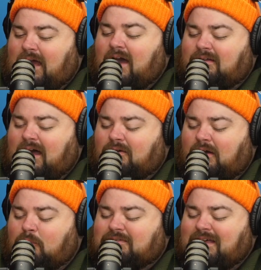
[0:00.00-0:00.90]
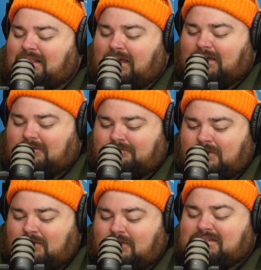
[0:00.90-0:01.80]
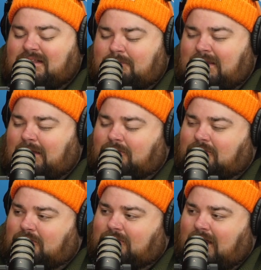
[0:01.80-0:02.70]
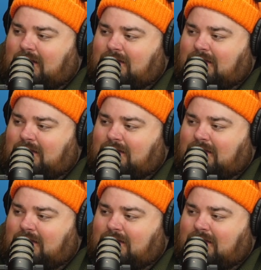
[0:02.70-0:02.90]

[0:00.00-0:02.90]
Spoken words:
How what's that like? What's it like being able to do that